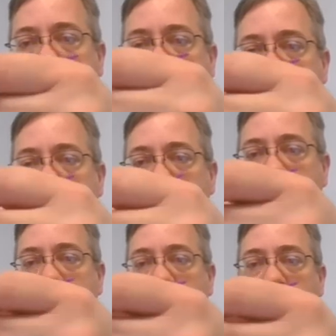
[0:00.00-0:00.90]
And you
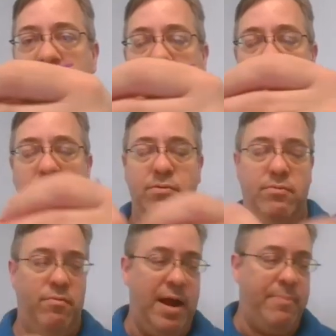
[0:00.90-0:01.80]
can
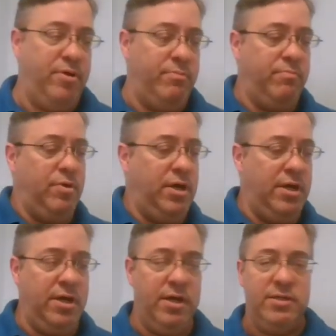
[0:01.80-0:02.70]
wrap them in
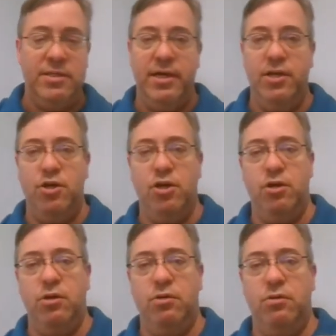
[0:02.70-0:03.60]
a tight curl